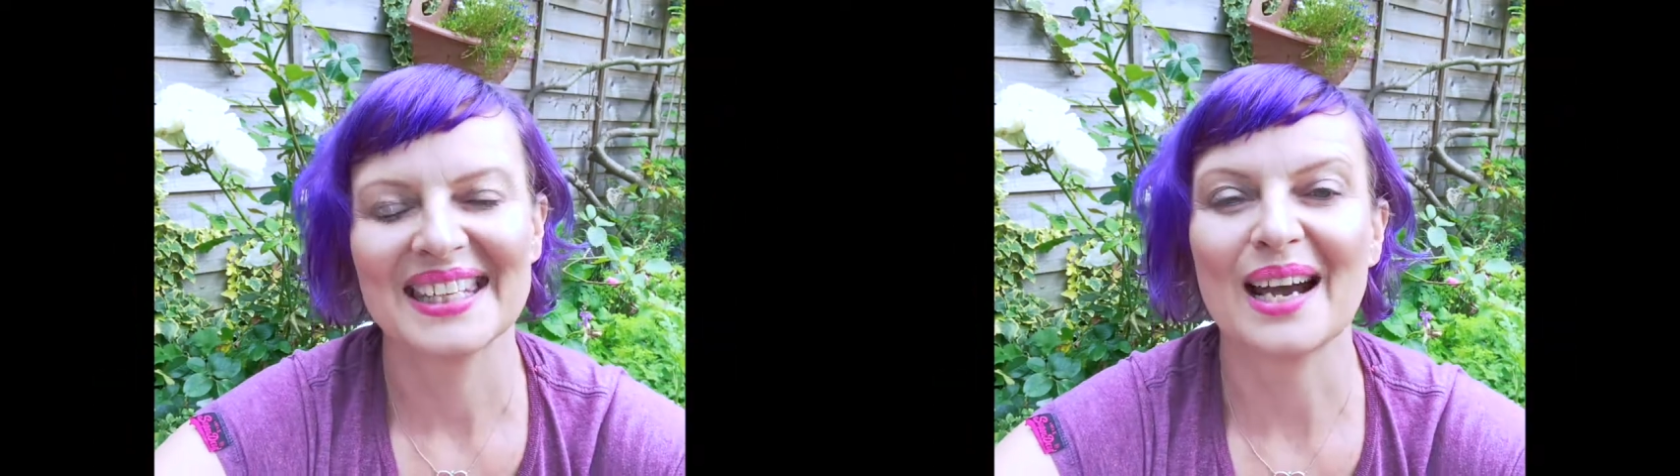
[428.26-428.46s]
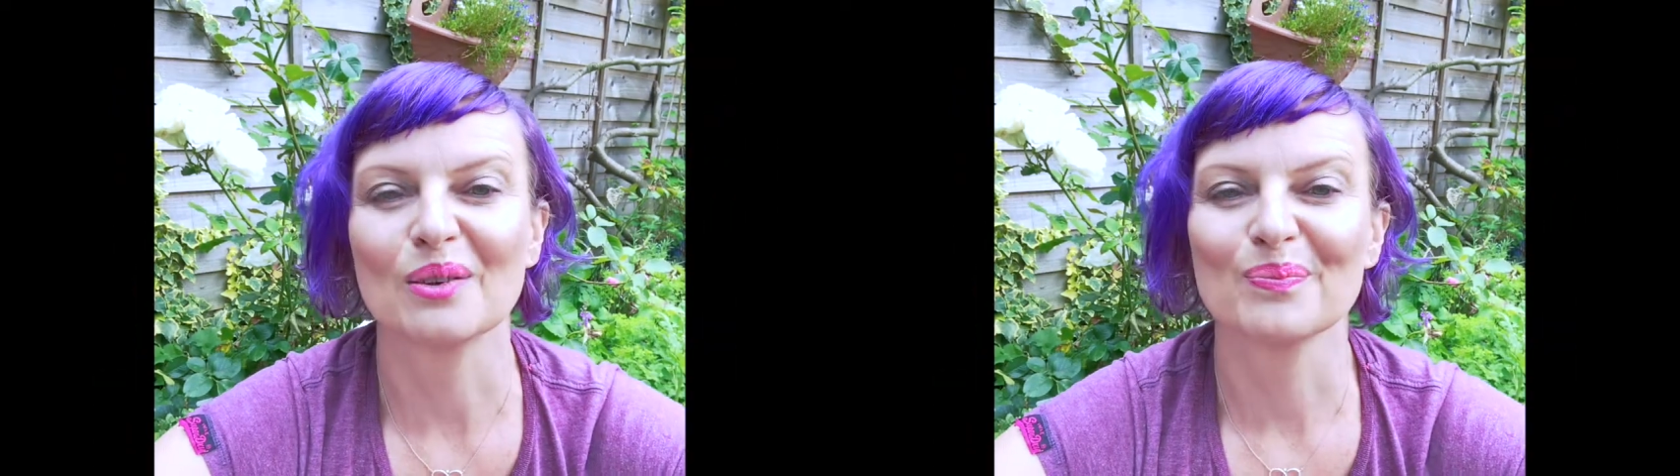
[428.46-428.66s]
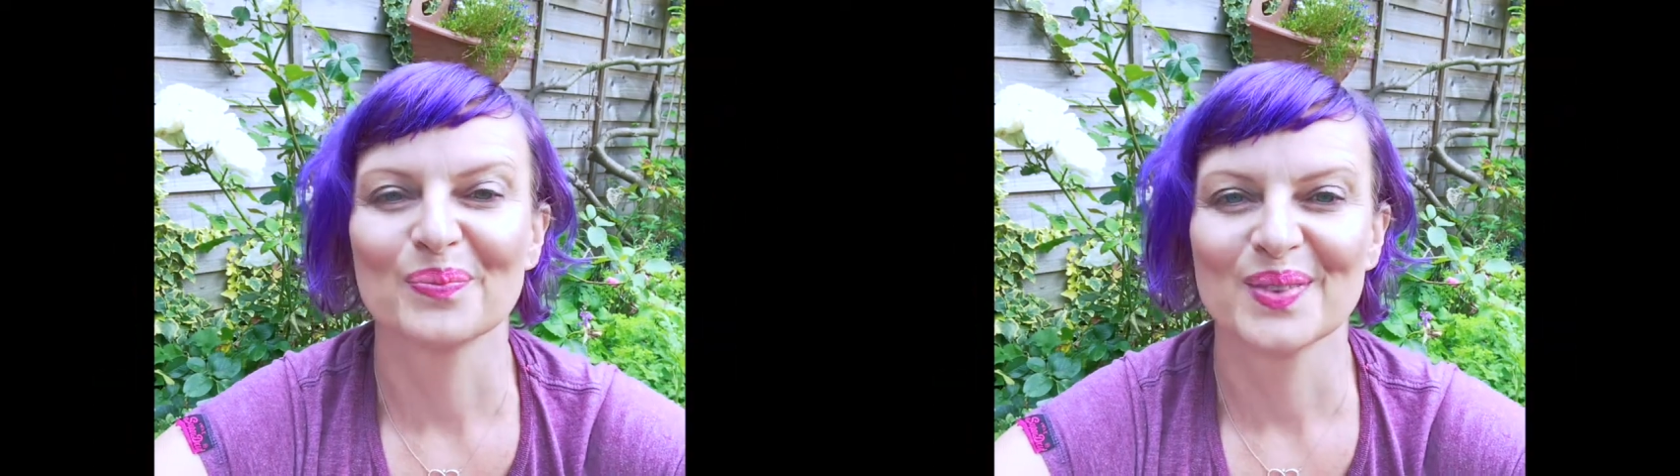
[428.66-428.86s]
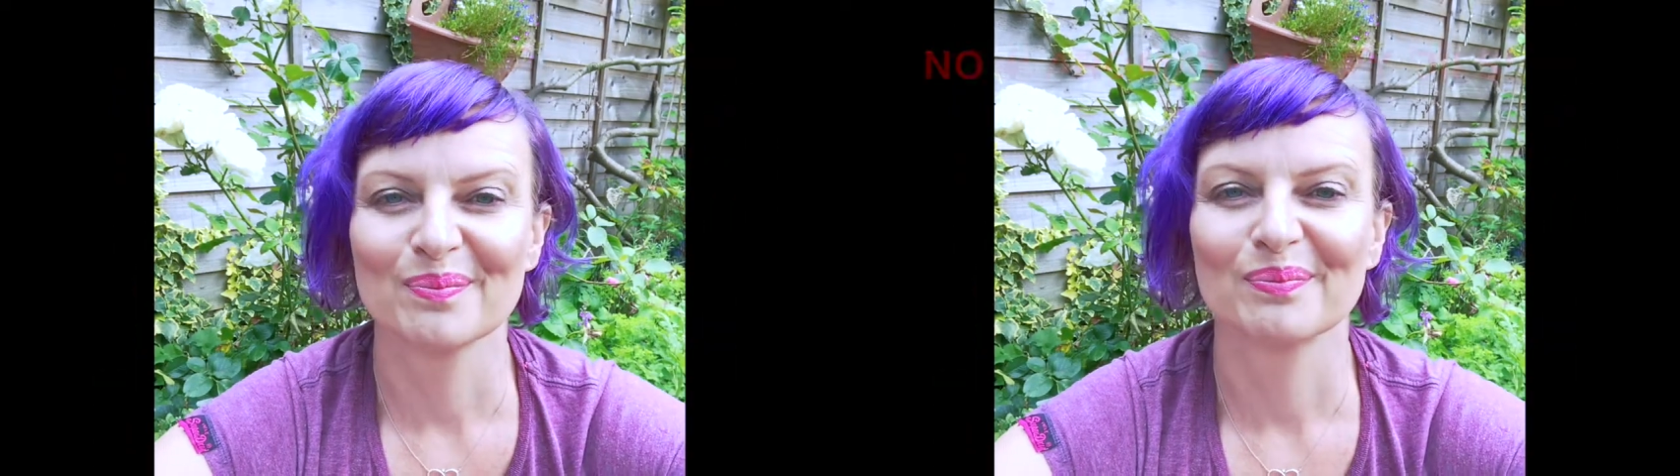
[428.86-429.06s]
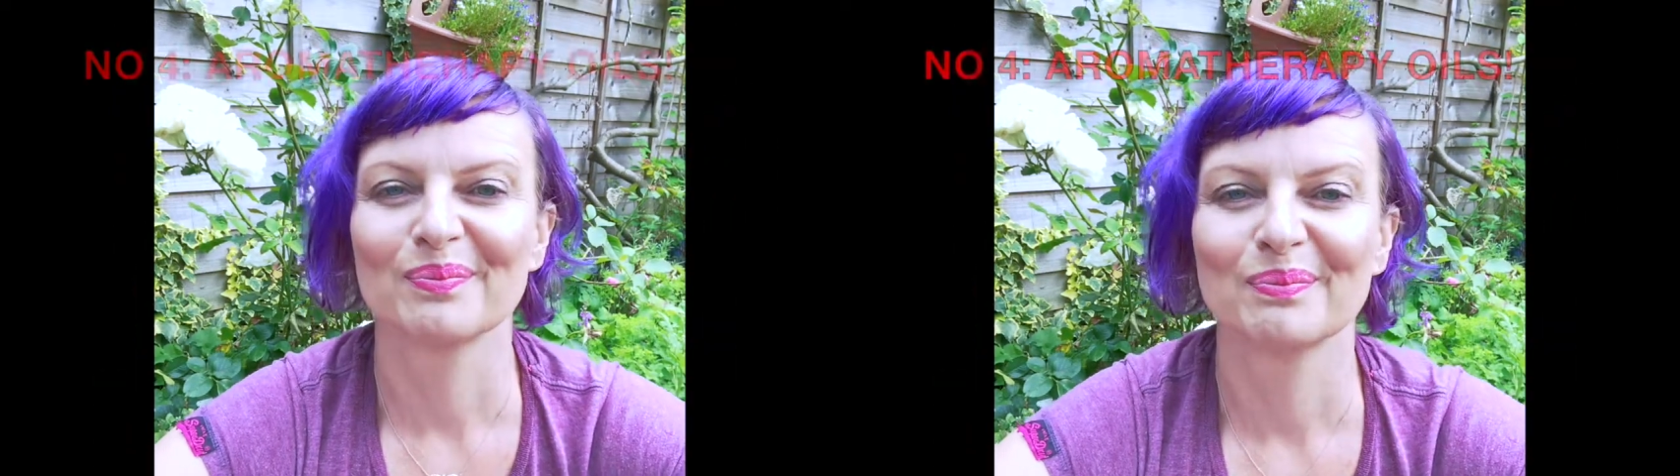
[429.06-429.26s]
Now,
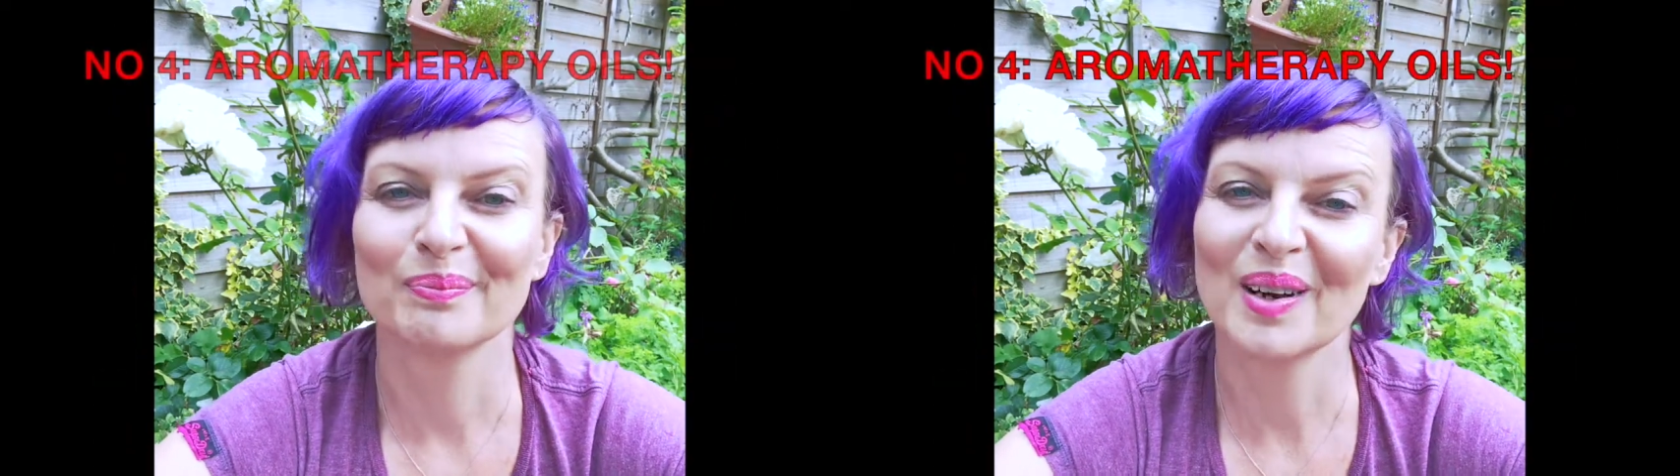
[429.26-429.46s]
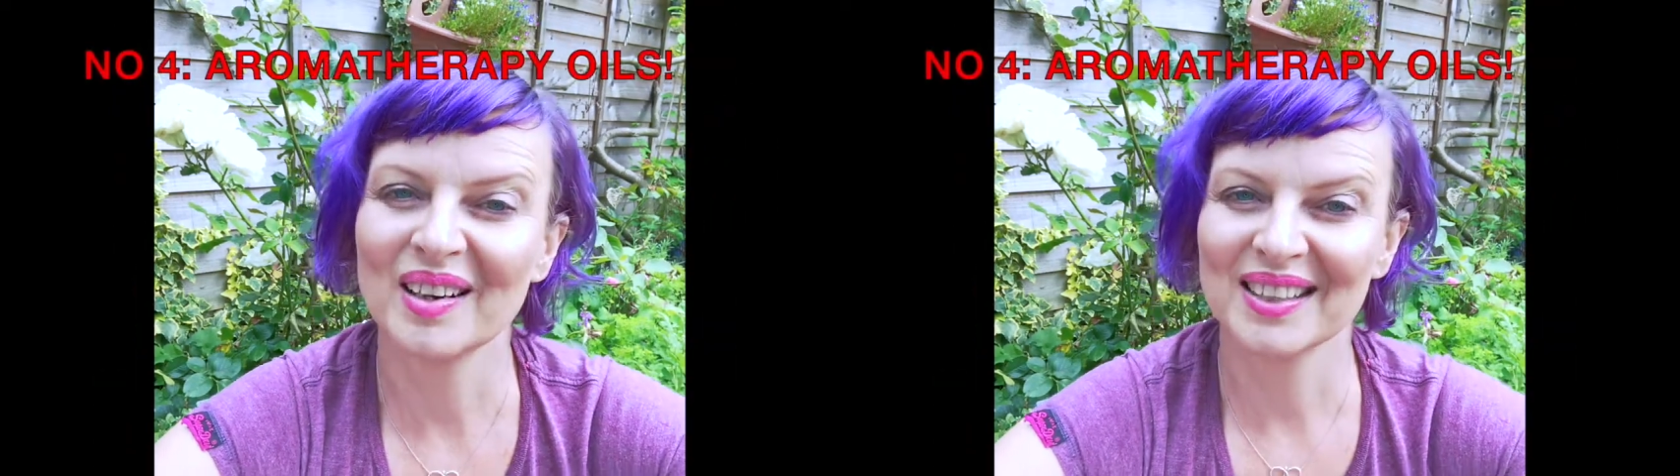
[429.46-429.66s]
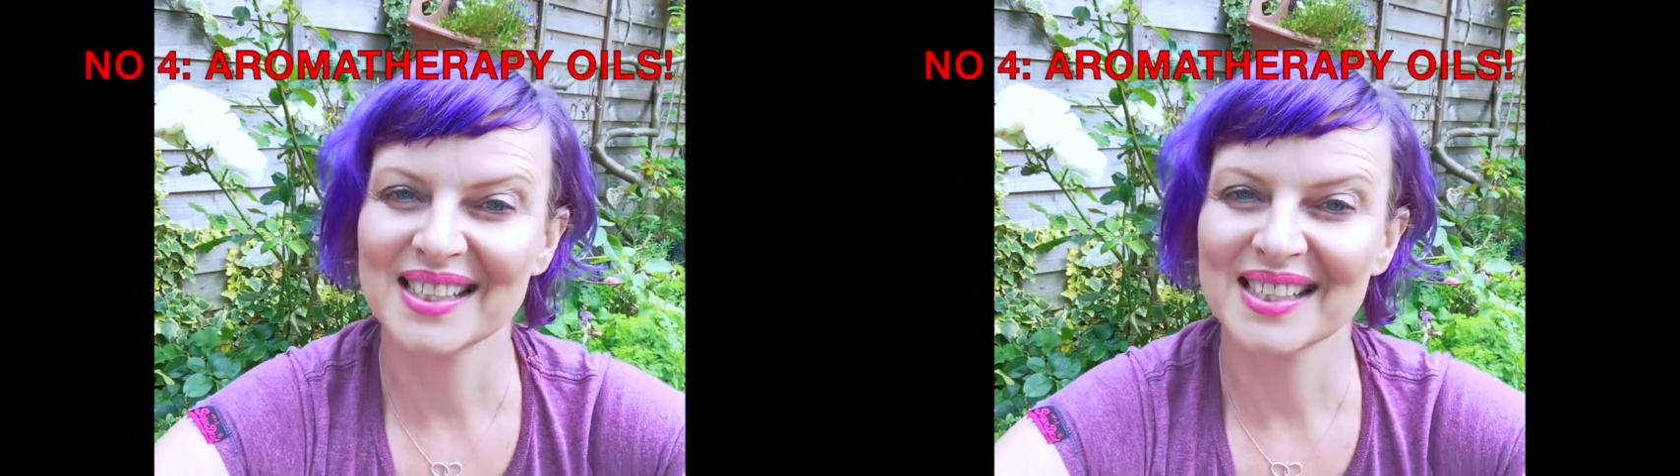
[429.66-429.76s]
my